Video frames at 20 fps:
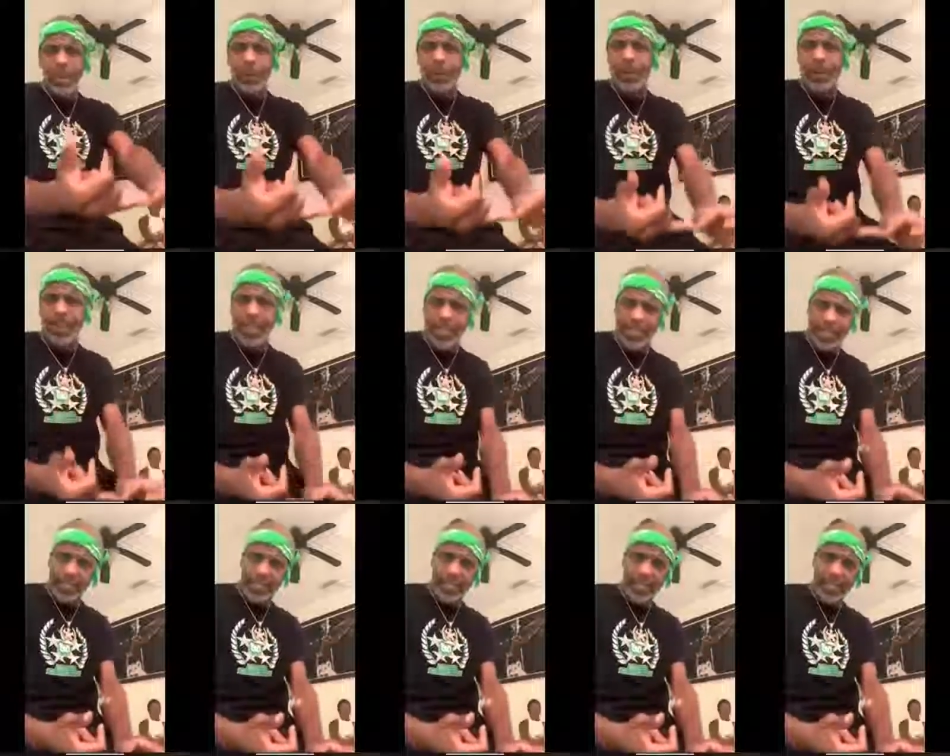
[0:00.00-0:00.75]
a
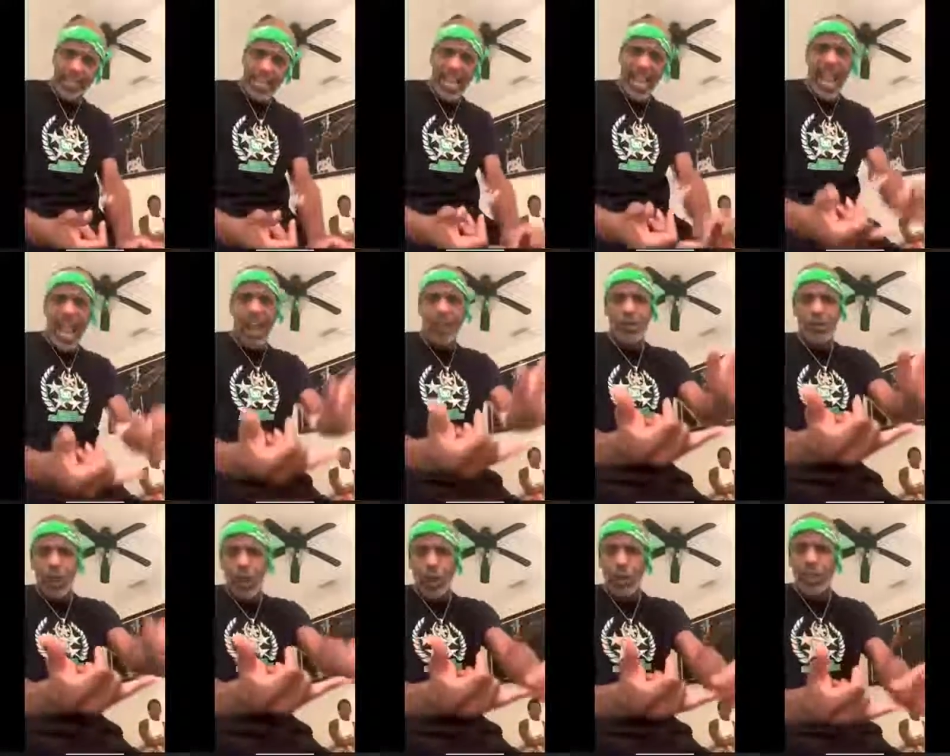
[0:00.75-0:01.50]
plan. I
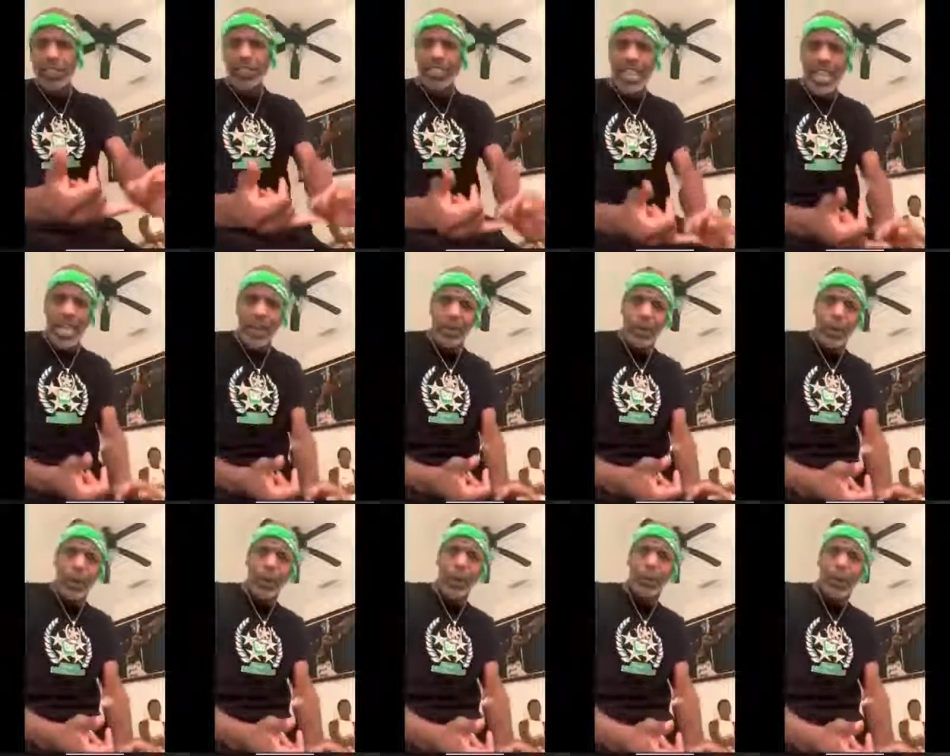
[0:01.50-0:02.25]
wrote it down
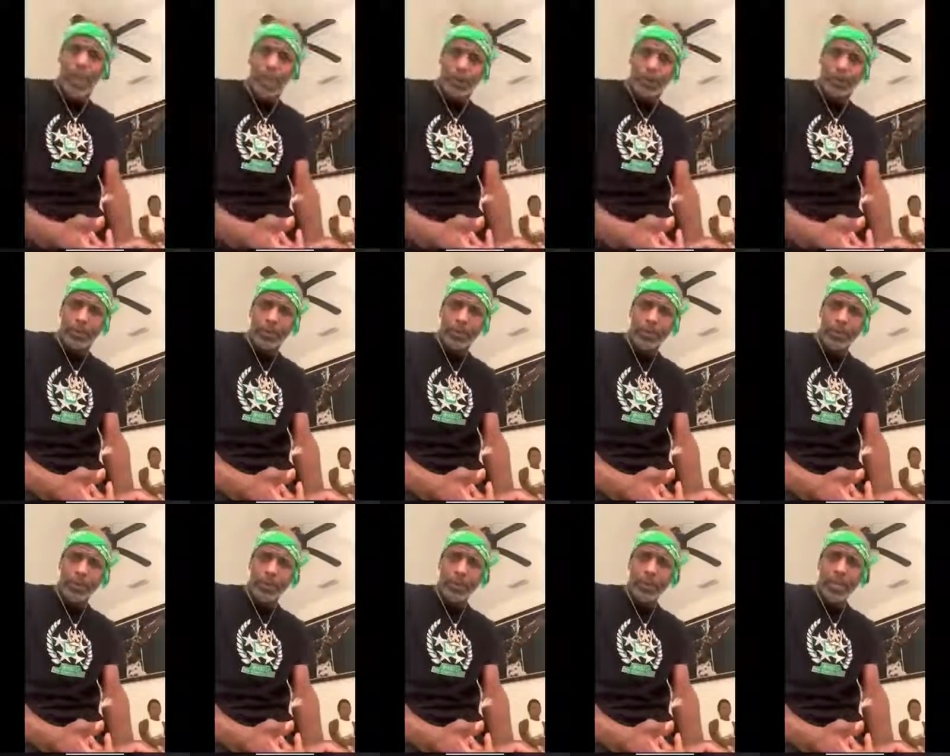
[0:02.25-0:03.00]
on paper.
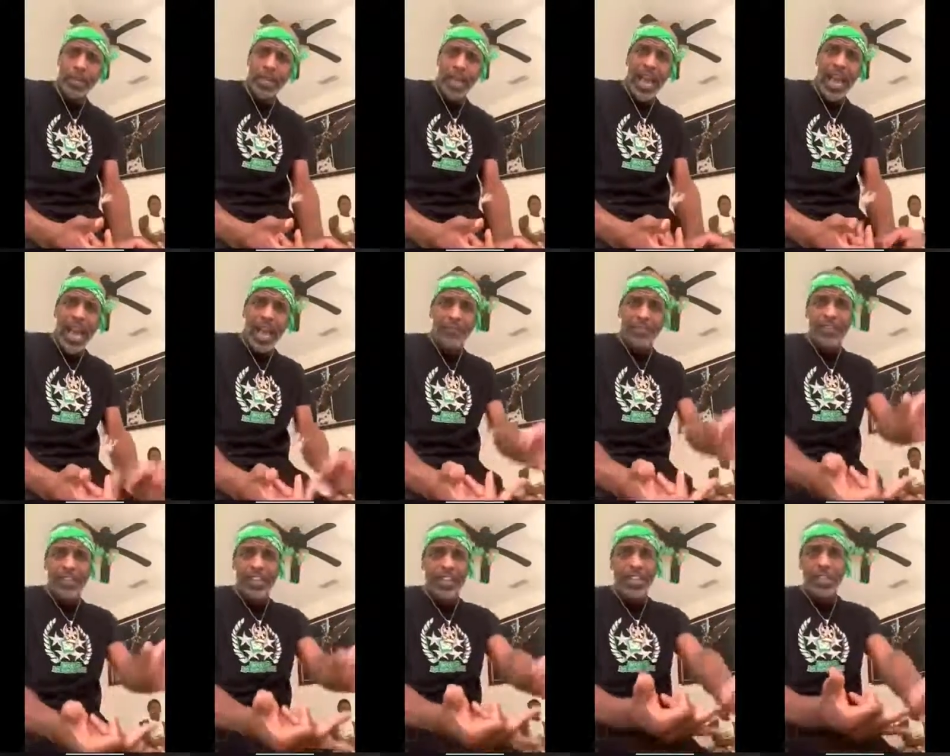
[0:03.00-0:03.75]

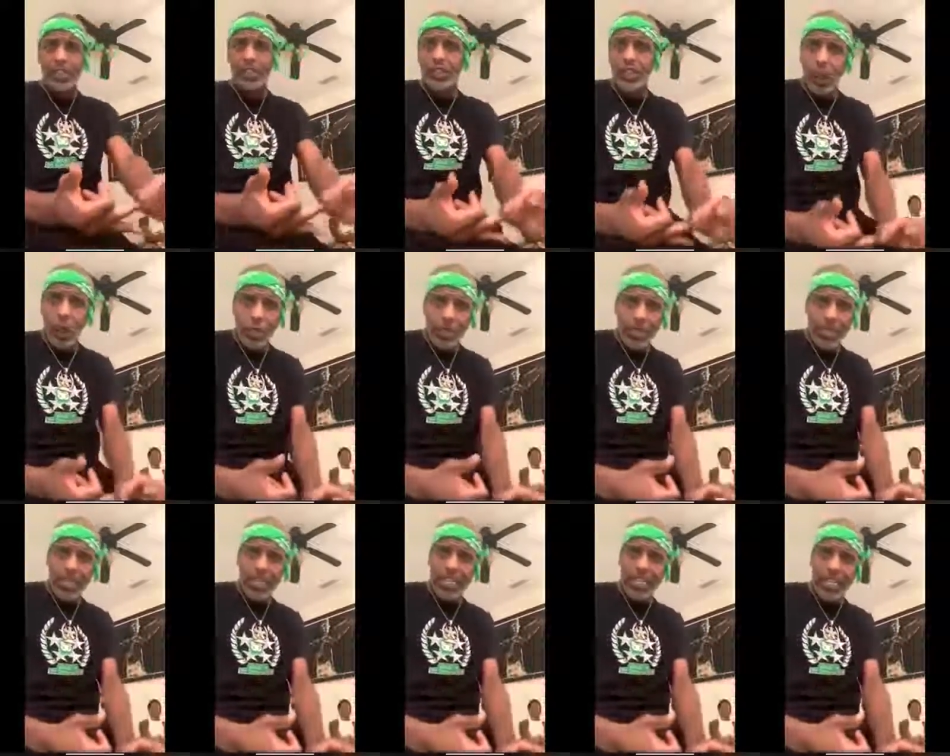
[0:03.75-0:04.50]
I did so
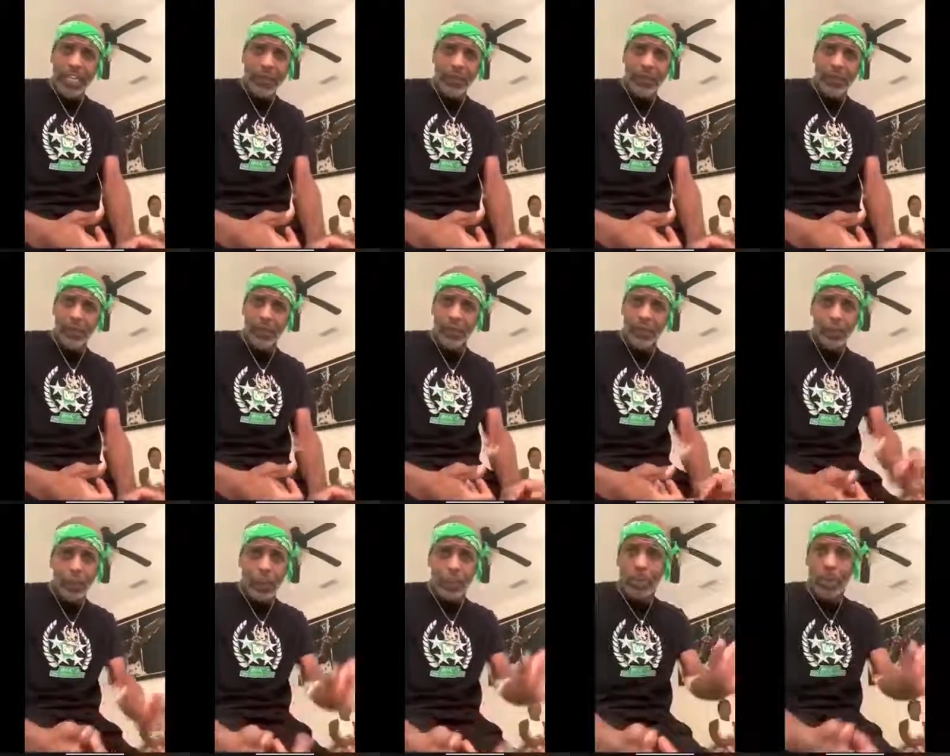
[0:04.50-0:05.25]
many interviews
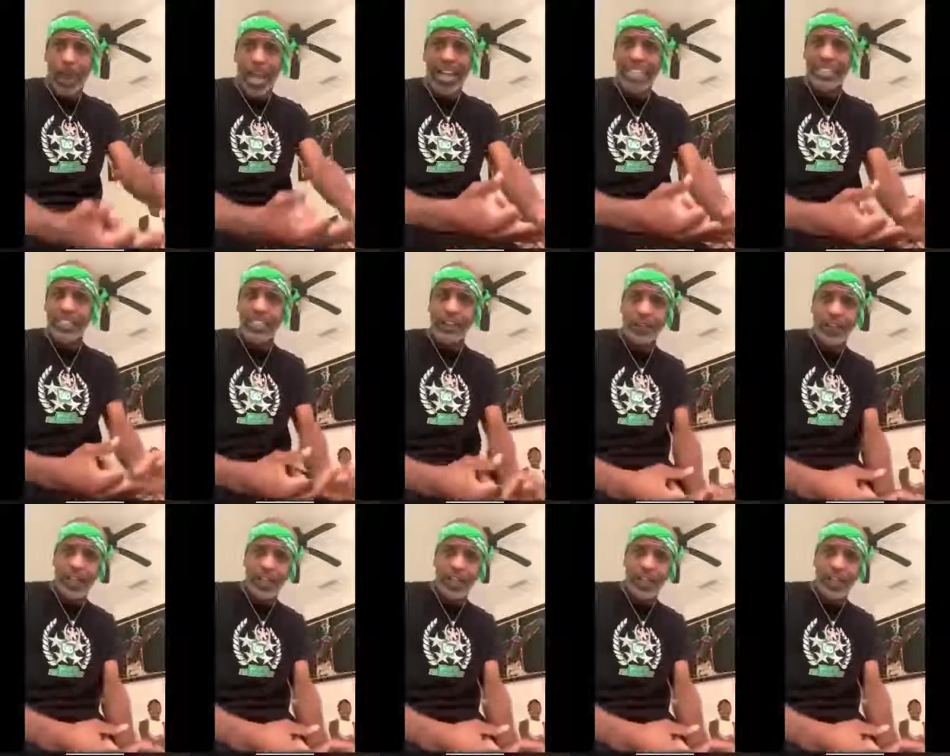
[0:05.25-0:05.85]
with positive